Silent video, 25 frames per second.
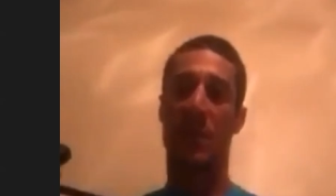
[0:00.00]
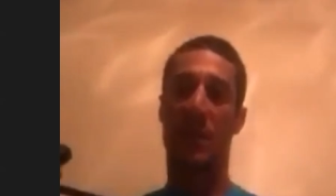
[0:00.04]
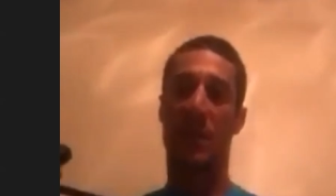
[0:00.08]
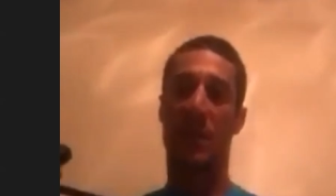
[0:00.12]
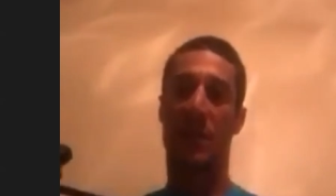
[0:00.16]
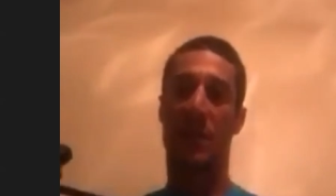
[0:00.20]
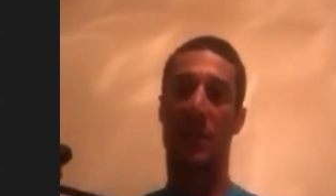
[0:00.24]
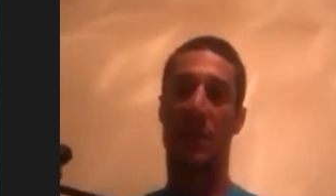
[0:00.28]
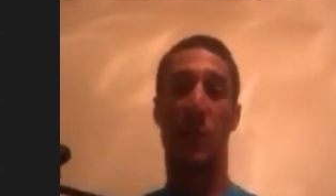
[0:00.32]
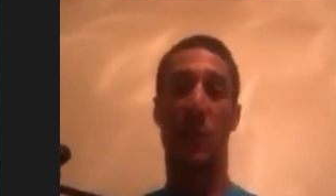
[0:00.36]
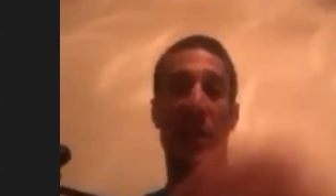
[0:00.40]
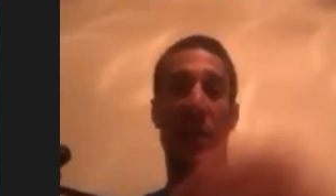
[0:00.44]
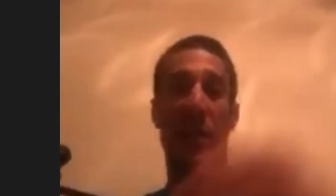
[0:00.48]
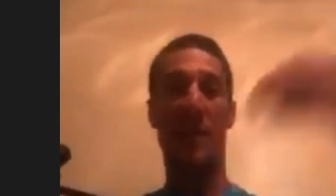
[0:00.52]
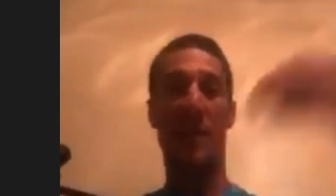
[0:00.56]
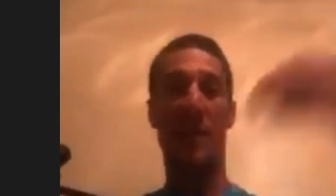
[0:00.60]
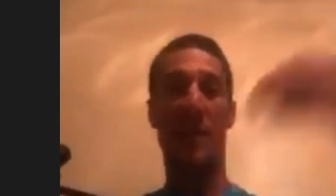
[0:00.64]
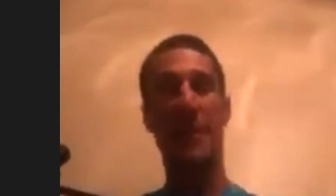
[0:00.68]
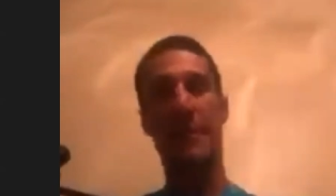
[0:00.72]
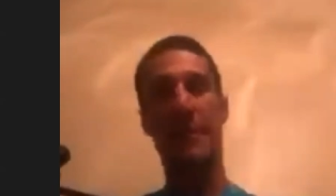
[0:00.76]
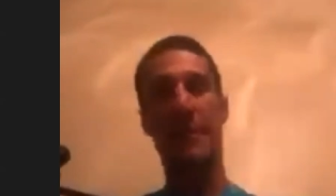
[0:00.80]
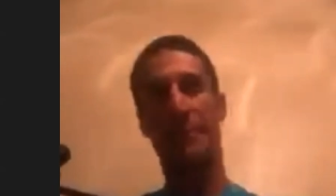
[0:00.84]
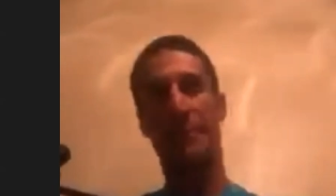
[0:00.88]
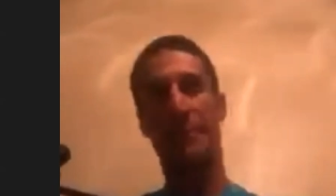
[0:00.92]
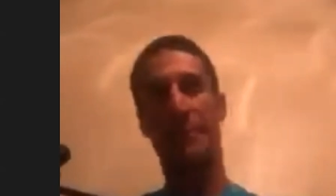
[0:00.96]

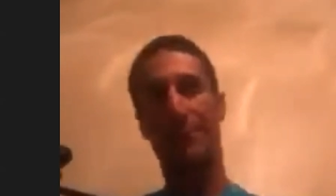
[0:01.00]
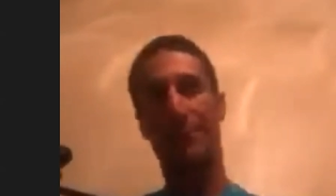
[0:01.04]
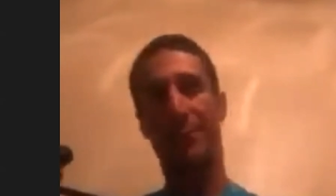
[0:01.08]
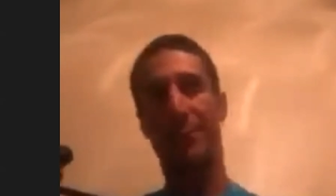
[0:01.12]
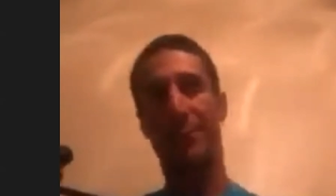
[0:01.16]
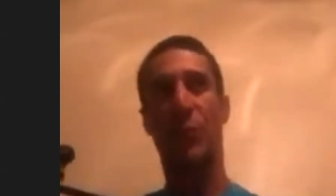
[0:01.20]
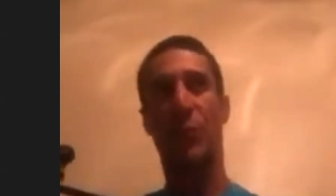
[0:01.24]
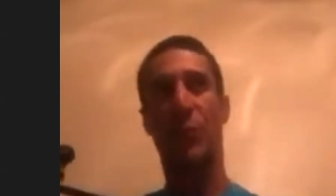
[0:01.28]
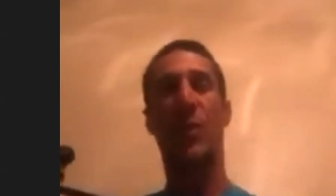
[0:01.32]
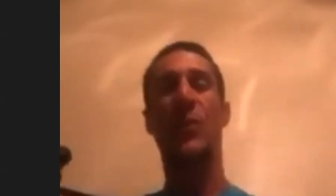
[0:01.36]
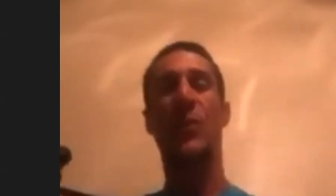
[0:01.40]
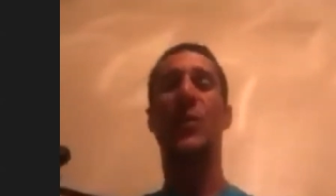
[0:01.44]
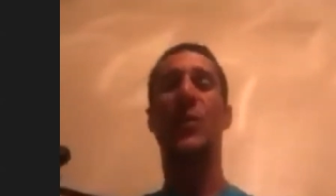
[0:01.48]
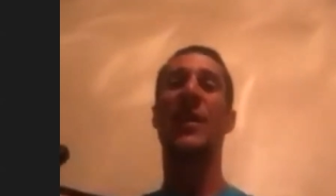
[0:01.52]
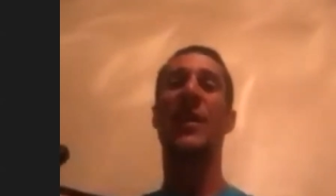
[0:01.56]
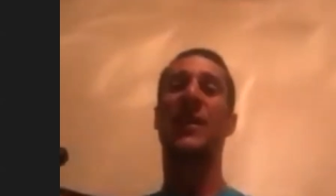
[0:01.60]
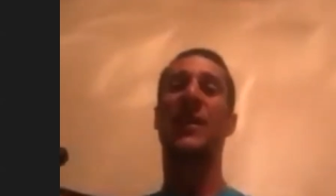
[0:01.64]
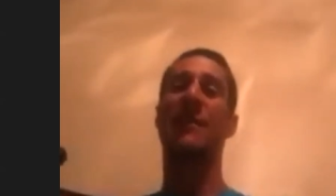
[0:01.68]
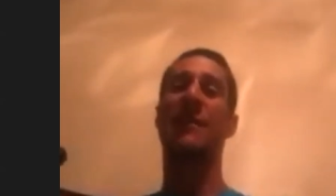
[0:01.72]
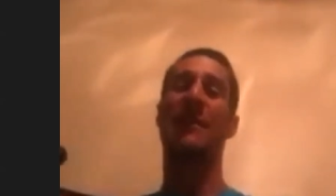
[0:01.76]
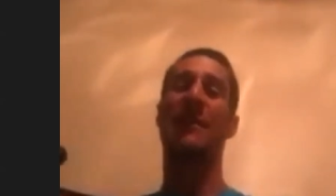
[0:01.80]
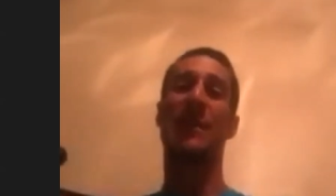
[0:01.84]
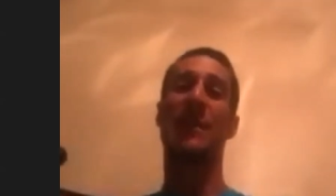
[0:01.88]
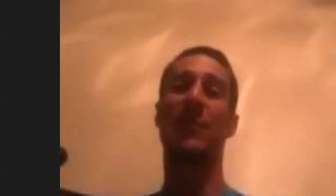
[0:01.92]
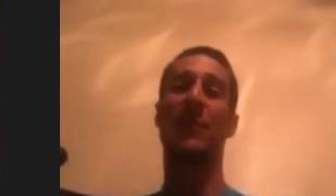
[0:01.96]
especially when you're
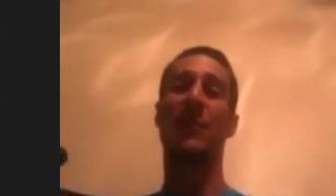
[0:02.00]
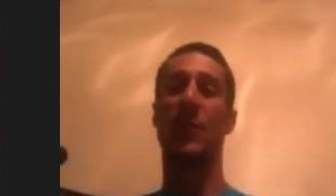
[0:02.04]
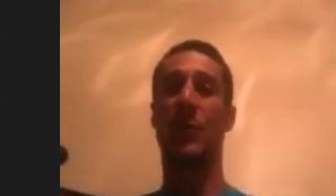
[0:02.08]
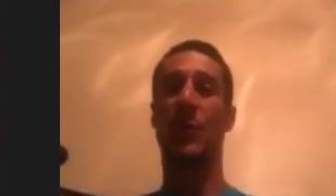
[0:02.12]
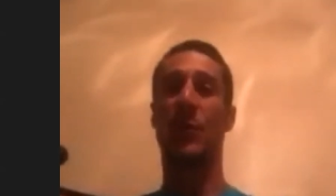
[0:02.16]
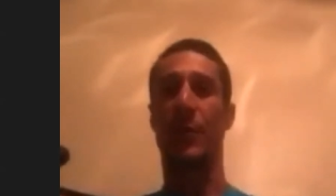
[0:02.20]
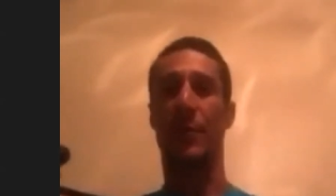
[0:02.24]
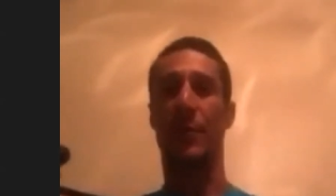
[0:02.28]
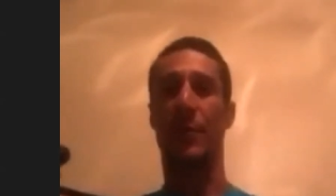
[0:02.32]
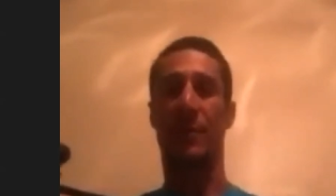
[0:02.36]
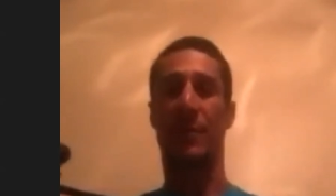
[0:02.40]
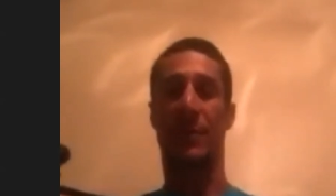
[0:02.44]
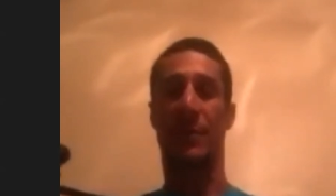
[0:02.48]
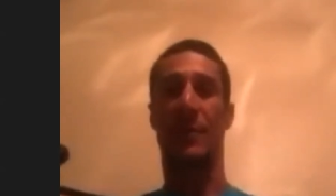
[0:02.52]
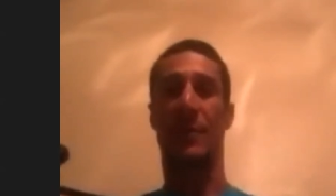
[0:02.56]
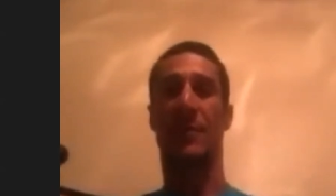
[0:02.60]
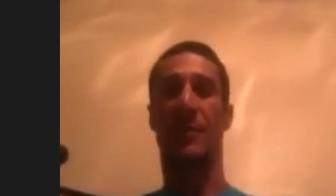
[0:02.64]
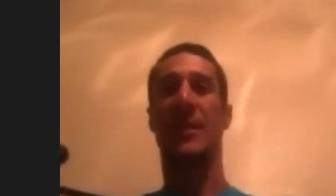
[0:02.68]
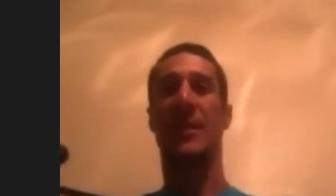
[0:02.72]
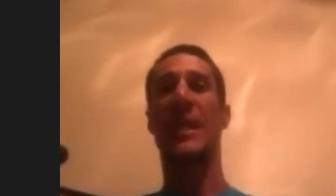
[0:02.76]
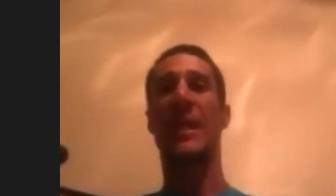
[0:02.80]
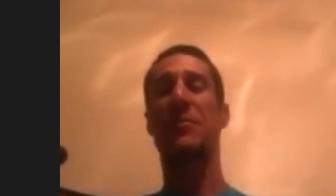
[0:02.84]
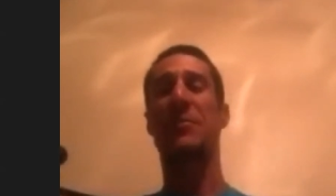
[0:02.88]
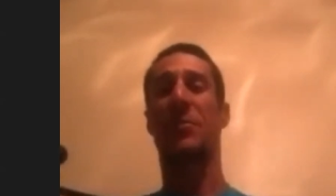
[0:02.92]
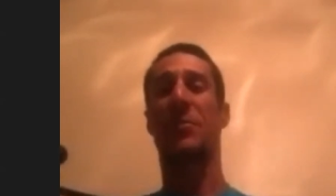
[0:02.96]
getting into
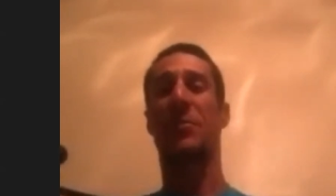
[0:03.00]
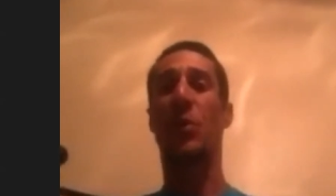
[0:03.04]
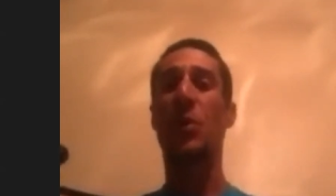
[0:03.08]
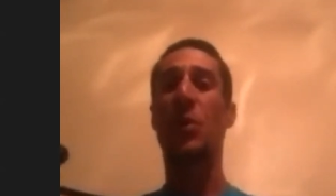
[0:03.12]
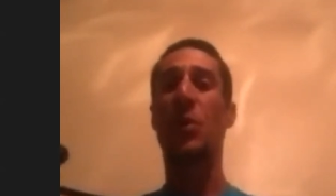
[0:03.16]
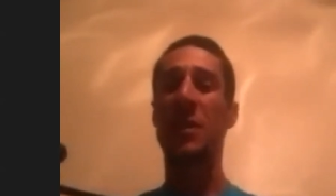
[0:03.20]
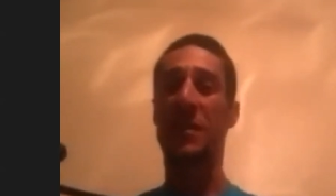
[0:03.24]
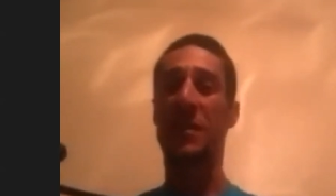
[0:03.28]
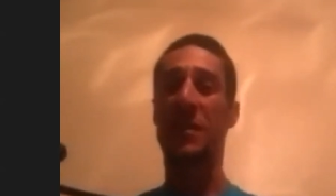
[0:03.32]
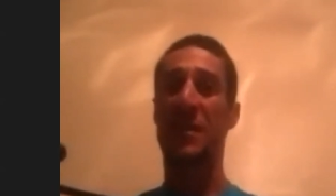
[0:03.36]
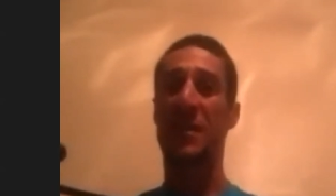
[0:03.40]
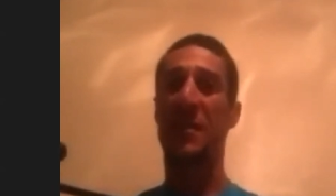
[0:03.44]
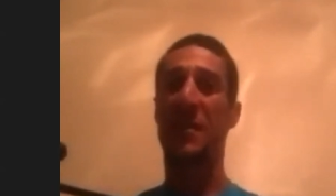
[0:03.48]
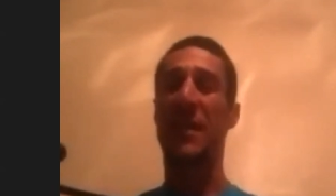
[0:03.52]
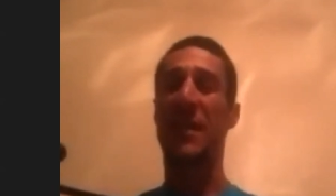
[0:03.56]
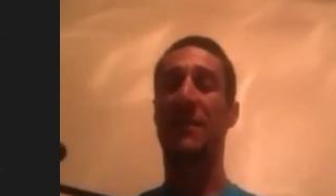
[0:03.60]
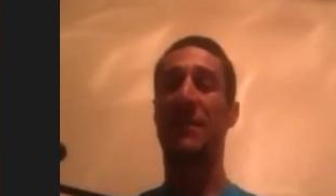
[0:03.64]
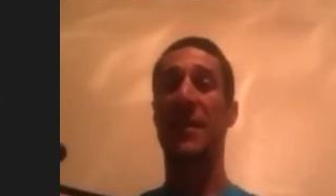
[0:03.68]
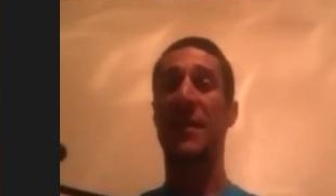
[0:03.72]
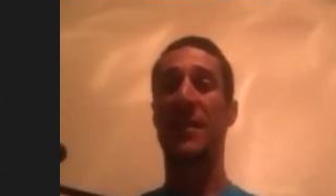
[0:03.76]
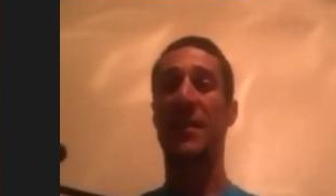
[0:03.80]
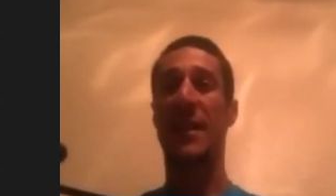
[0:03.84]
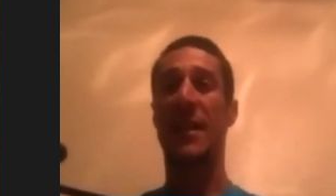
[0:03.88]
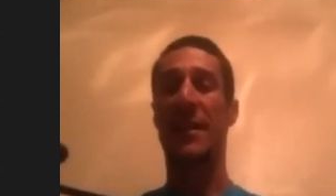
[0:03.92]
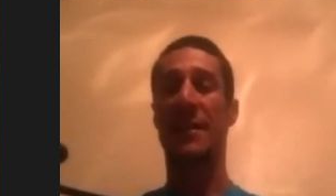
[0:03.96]
late 40s and stuff like
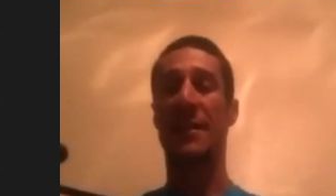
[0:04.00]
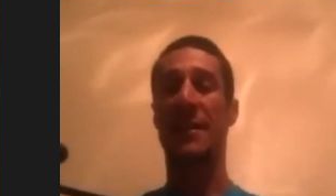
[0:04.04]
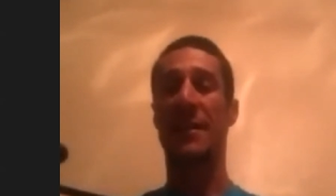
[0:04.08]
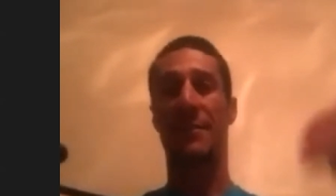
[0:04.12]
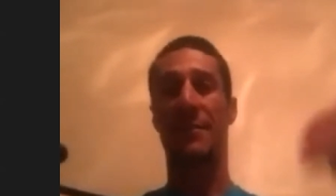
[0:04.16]
that.